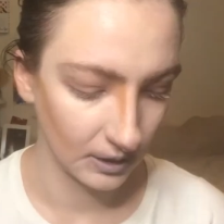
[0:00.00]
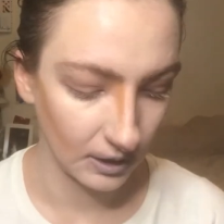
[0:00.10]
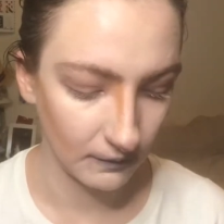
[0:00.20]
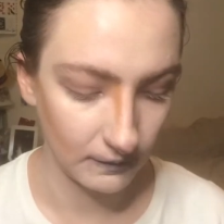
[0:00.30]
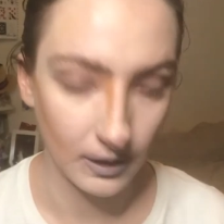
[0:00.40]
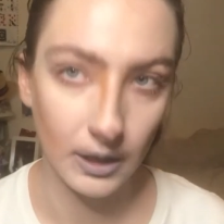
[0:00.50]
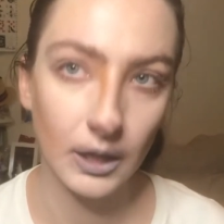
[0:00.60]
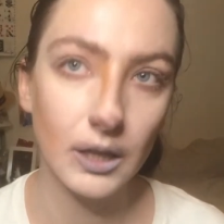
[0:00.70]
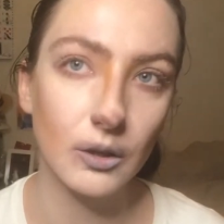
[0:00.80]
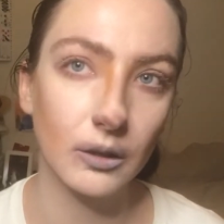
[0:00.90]
I feel like
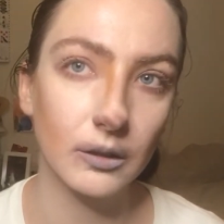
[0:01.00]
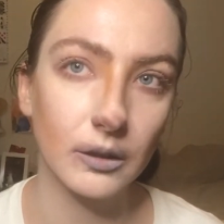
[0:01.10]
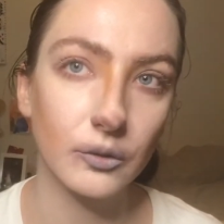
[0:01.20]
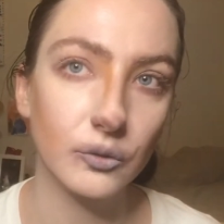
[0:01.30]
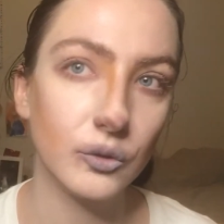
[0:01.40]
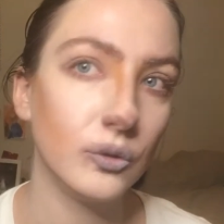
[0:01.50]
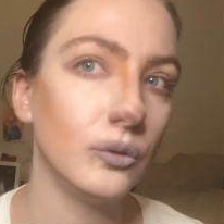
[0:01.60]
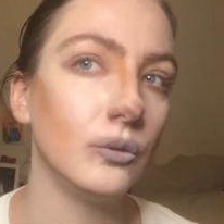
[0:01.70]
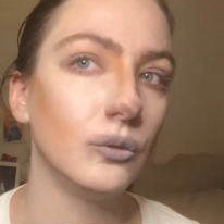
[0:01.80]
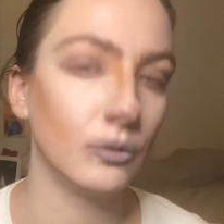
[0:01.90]
I look a little
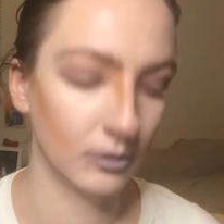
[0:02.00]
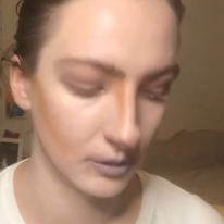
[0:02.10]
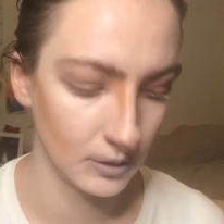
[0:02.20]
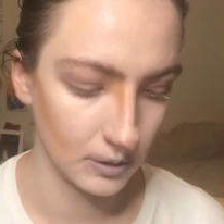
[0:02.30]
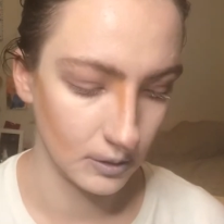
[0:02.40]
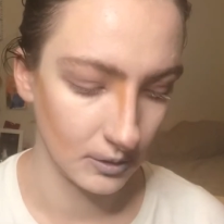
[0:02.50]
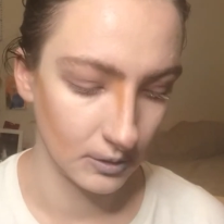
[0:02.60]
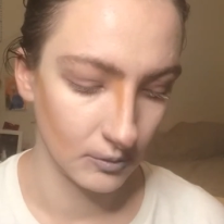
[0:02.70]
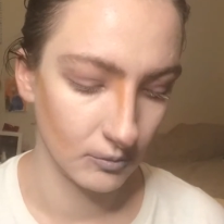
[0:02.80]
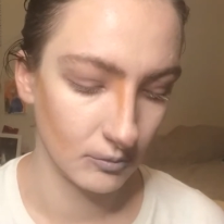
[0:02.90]
too
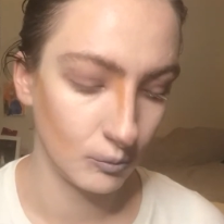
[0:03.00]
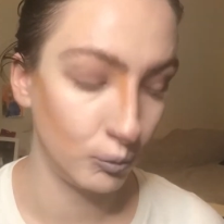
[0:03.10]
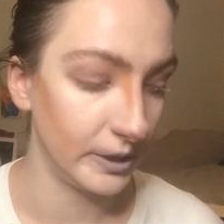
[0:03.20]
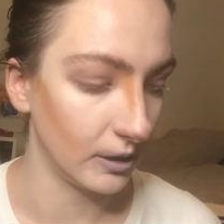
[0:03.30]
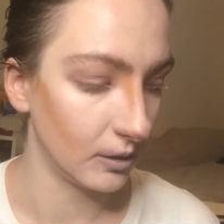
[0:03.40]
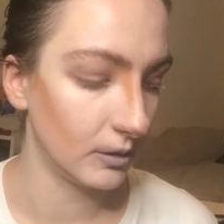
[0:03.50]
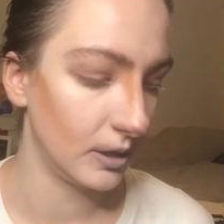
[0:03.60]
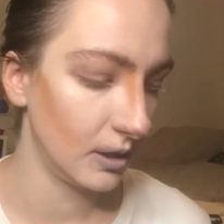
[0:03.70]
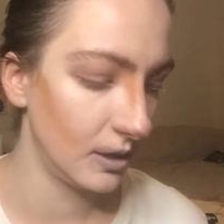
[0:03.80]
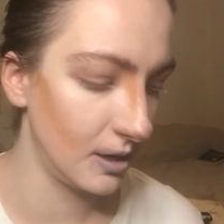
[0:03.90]
weird
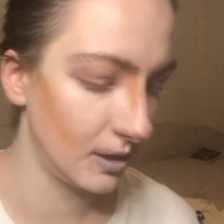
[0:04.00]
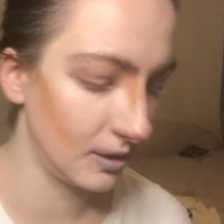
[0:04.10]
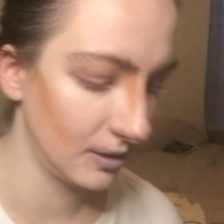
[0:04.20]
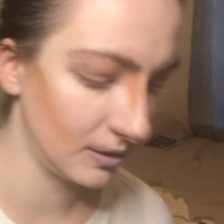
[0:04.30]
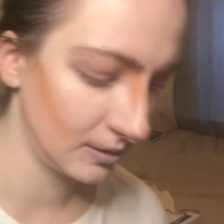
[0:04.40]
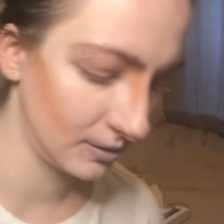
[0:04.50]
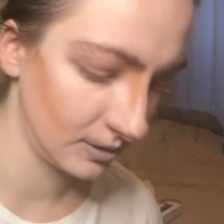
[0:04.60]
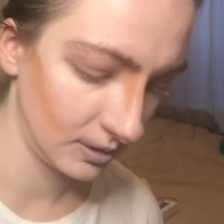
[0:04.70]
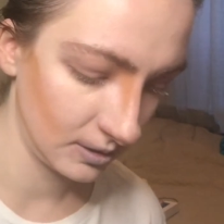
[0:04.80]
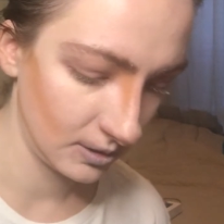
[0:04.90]
then
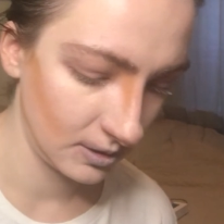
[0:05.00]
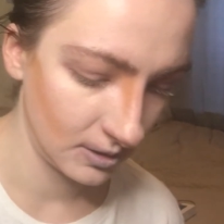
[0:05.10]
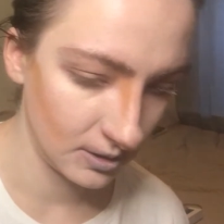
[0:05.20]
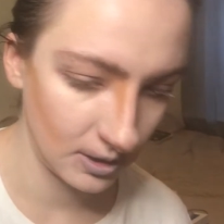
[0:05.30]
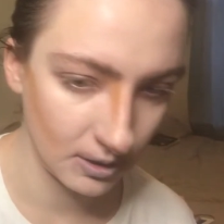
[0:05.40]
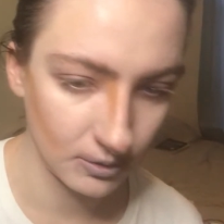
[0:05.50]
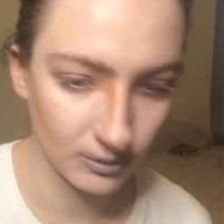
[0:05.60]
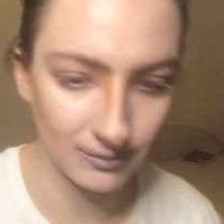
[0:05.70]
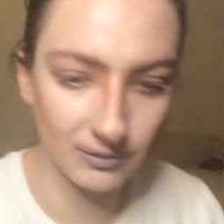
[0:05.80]
now, so